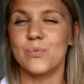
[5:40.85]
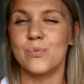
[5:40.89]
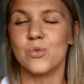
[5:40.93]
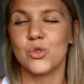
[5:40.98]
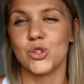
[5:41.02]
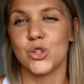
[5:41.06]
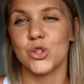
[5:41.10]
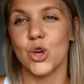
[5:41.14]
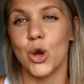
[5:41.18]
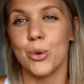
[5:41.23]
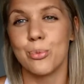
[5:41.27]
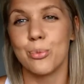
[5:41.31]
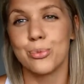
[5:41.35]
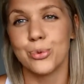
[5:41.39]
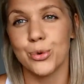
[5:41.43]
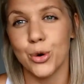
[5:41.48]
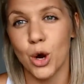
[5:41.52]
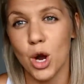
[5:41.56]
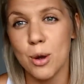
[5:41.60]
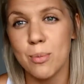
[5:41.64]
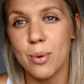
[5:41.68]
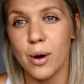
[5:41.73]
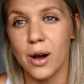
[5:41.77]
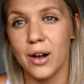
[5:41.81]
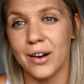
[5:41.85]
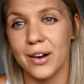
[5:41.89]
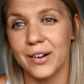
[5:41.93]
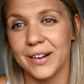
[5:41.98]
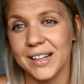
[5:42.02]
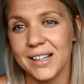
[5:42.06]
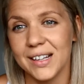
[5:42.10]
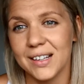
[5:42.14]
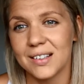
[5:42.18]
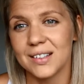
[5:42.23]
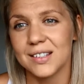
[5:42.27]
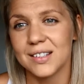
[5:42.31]
So
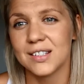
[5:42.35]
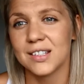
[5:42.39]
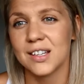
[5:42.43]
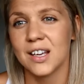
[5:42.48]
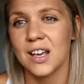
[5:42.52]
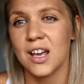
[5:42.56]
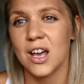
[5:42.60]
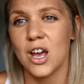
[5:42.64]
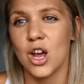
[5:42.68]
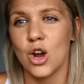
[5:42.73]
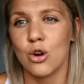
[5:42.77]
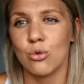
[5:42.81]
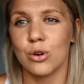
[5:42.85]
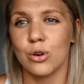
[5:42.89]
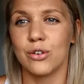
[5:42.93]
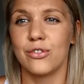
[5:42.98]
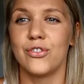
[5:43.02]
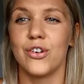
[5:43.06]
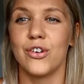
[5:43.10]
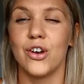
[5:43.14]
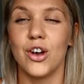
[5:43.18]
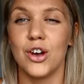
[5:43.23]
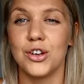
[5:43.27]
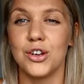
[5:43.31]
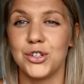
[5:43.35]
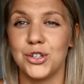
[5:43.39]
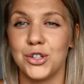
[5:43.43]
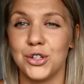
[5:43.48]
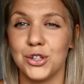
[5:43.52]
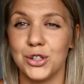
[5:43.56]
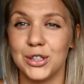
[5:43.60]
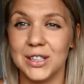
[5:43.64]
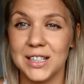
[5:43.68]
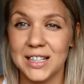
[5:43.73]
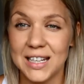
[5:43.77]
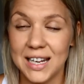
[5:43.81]
probiotics refer
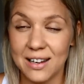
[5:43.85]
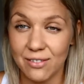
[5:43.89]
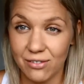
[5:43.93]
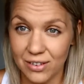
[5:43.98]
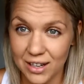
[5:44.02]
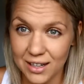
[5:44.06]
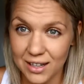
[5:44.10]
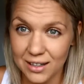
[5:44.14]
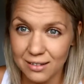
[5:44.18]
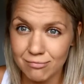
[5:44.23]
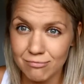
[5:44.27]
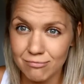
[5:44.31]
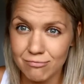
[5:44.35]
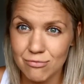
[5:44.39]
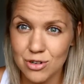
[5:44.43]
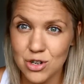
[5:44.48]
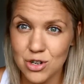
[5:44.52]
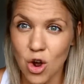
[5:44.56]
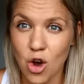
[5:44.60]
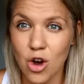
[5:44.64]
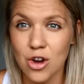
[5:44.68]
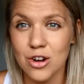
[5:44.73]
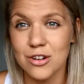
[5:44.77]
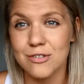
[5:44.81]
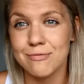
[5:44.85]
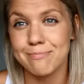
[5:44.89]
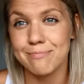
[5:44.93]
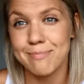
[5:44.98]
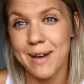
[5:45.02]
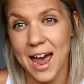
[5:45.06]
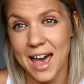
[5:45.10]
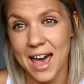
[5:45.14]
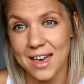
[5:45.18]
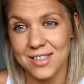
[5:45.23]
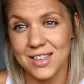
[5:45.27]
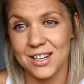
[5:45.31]
to living,
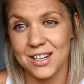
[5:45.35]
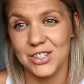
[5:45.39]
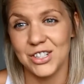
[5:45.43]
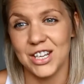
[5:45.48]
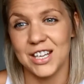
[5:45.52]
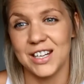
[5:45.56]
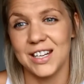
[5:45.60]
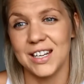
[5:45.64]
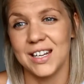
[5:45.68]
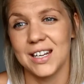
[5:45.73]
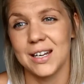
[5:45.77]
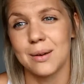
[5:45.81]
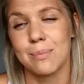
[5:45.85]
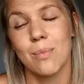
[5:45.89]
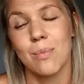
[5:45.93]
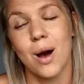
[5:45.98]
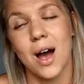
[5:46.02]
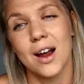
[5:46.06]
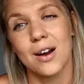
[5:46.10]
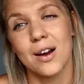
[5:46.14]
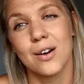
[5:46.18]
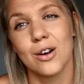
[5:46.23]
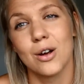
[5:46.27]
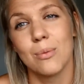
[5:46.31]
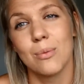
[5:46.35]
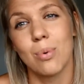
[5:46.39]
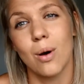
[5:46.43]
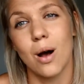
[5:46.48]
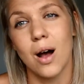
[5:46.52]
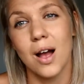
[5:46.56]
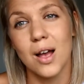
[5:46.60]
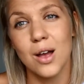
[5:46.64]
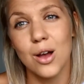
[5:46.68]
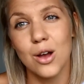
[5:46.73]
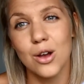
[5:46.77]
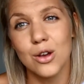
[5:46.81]
non-pathogenic
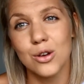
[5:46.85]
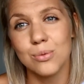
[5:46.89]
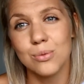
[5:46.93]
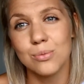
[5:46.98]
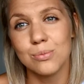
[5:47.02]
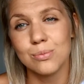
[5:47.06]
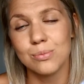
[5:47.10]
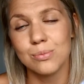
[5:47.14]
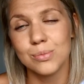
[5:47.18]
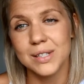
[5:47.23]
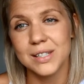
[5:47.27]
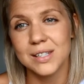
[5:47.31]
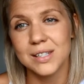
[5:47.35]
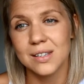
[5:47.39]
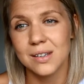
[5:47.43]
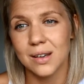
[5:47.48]
microbes